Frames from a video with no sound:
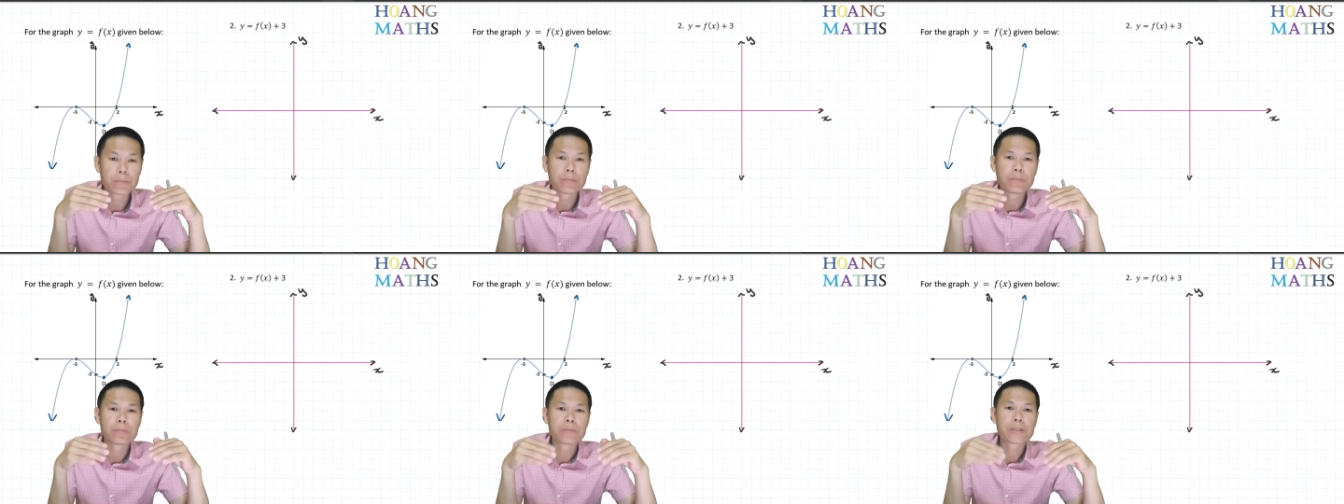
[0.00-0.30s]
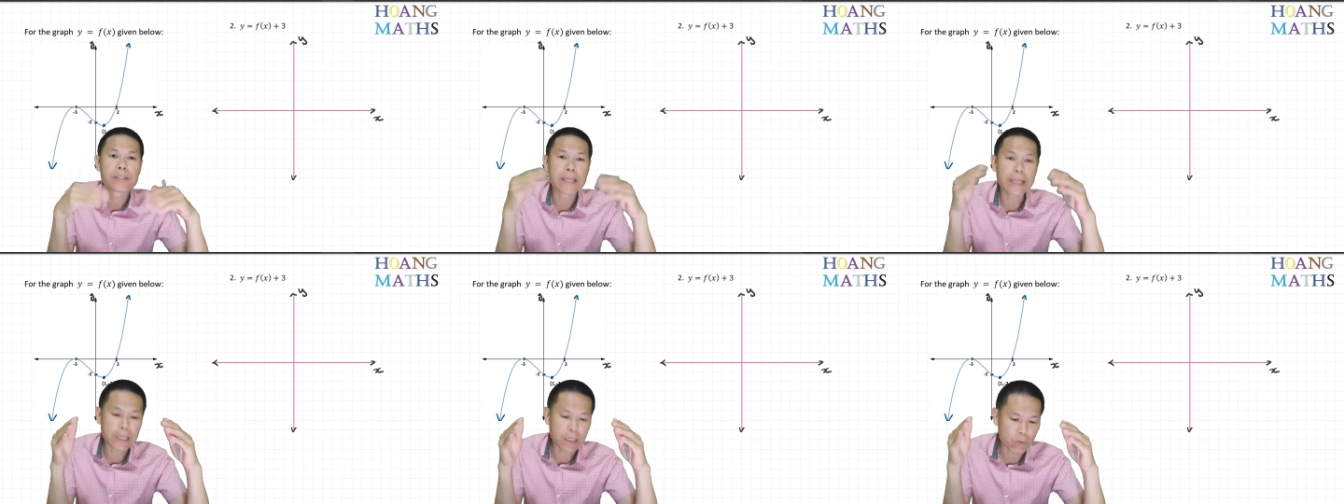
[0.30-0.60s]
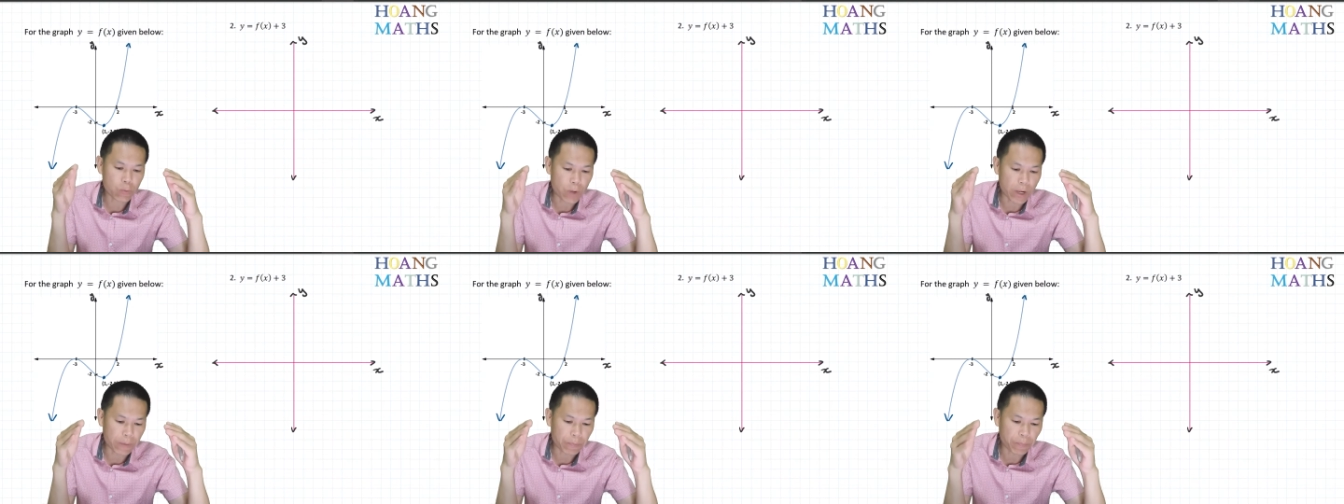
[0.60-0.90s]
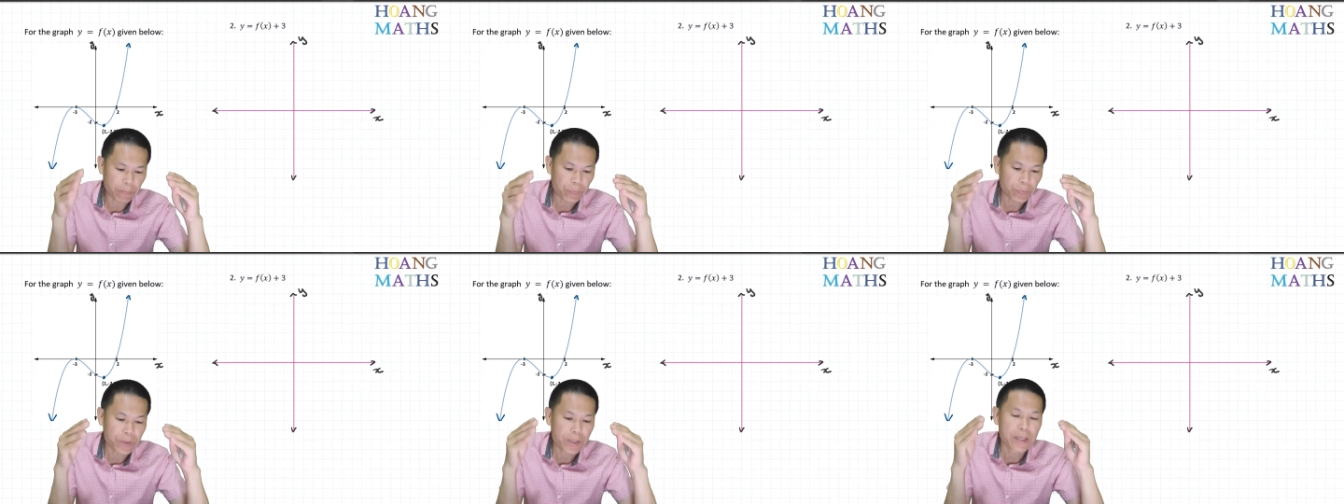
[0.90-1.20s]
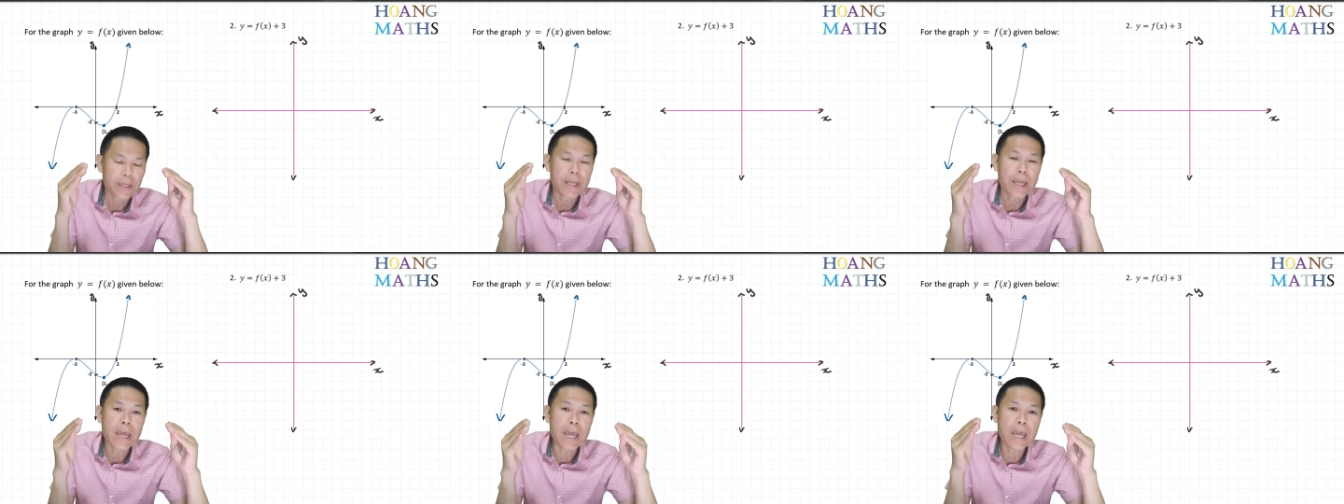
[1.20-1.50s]
Second one,
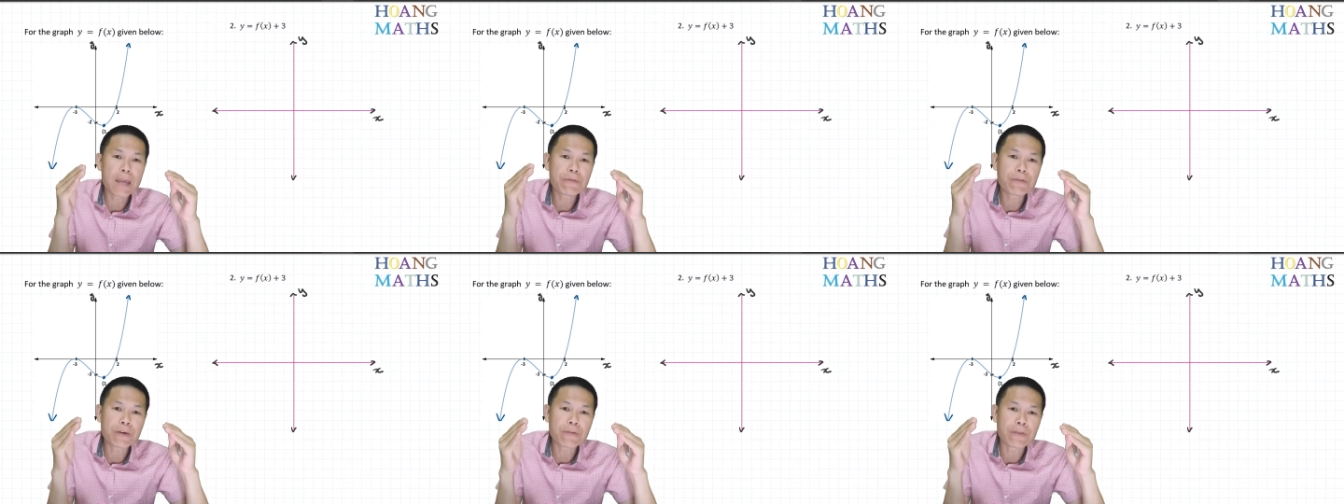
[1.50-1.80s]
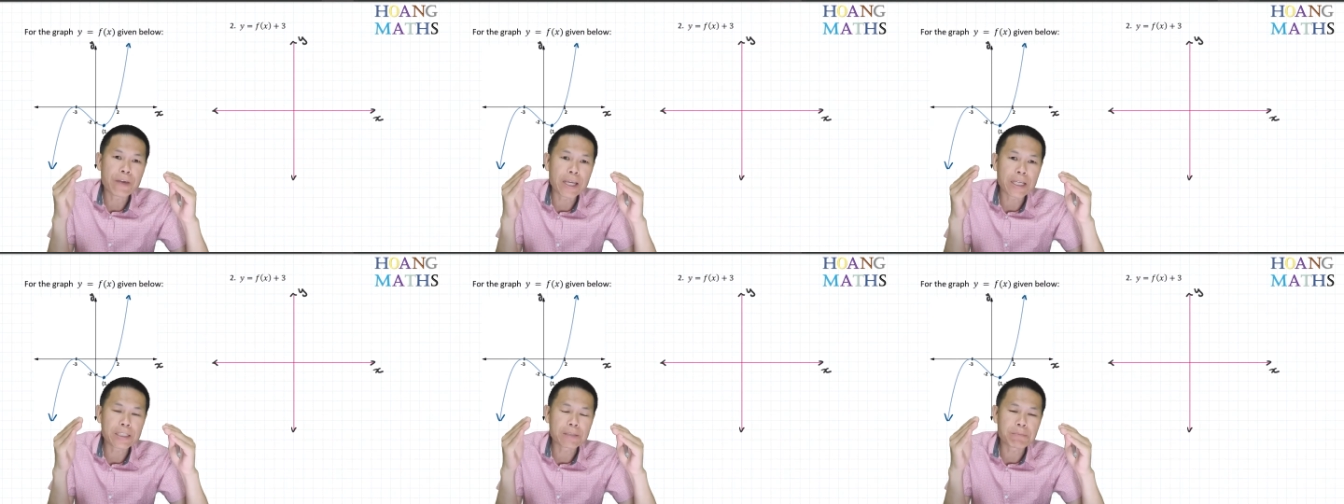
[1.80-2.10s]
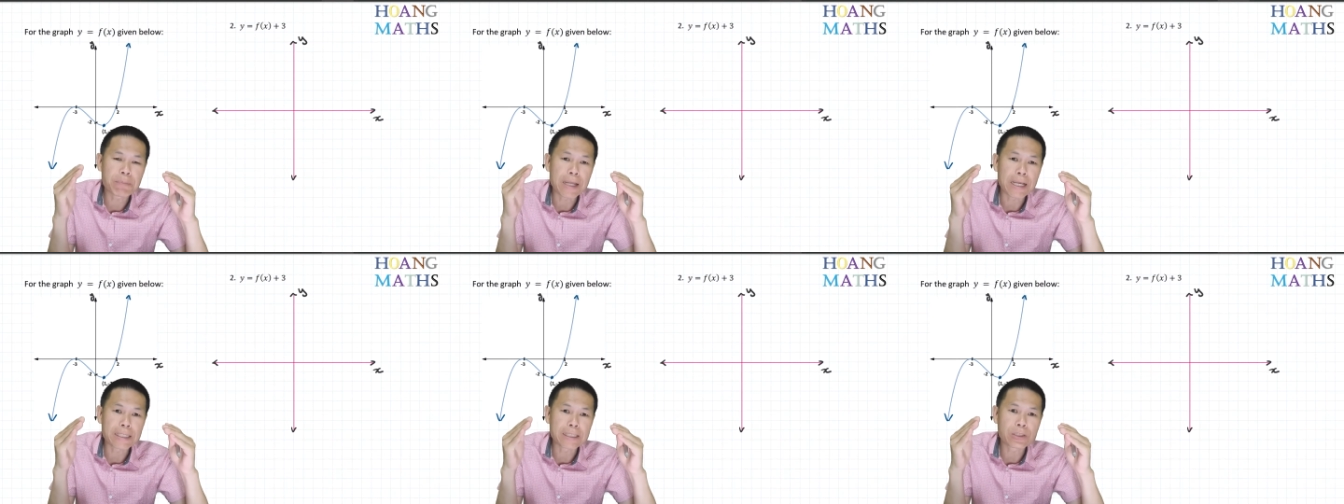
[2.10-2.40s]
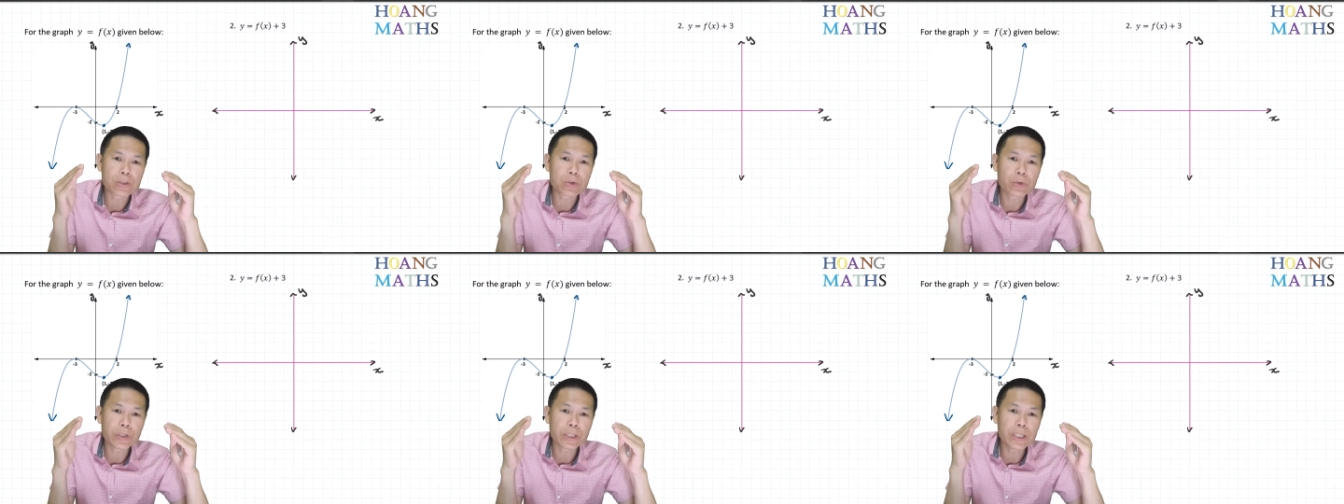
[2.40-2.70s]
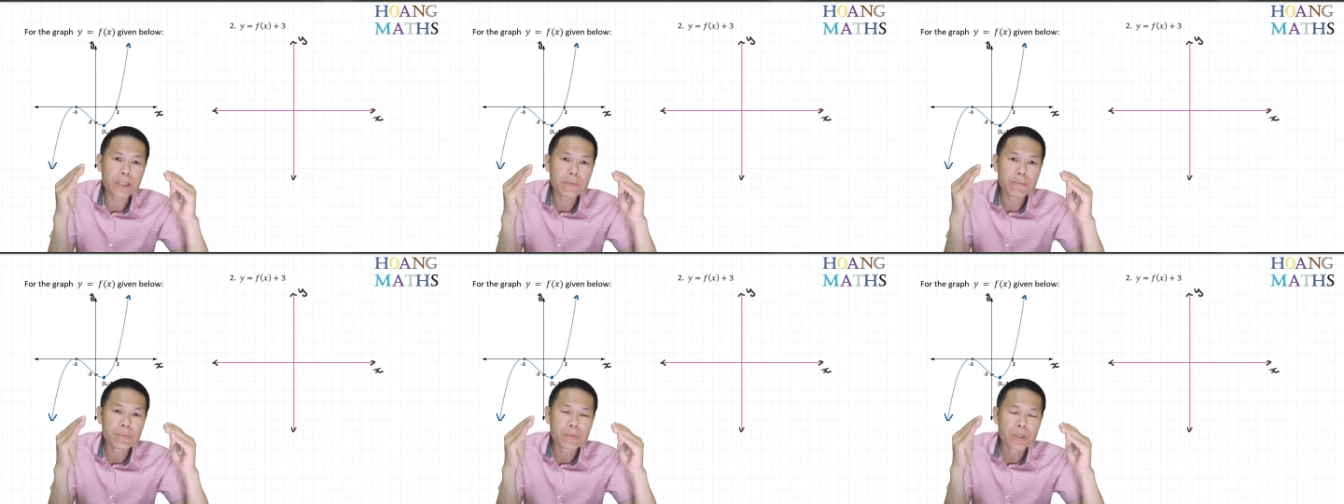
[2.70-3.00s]
f of x plus
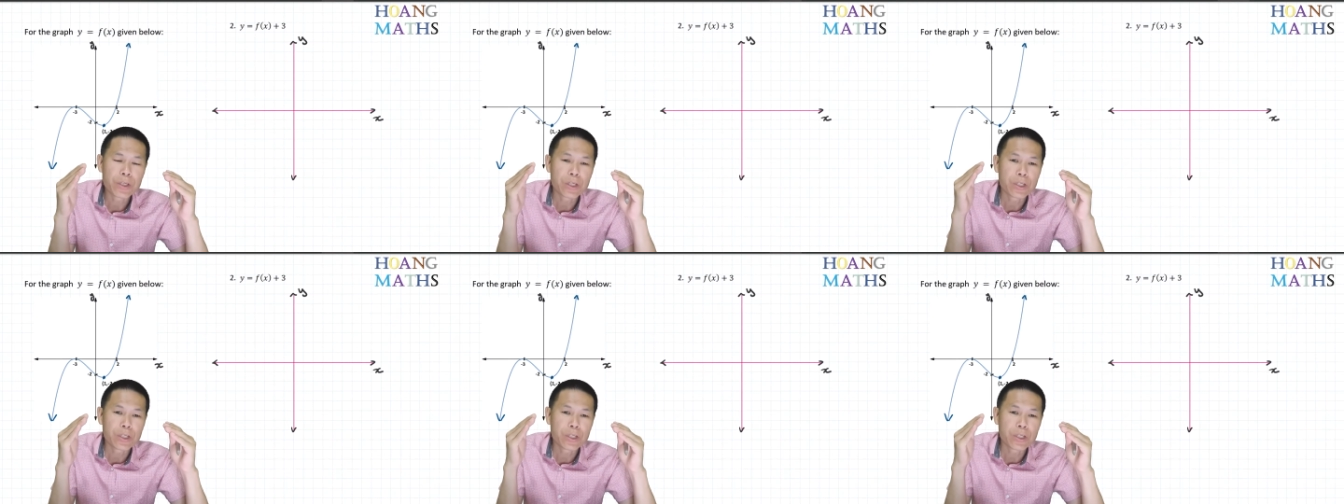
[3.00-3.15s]
3.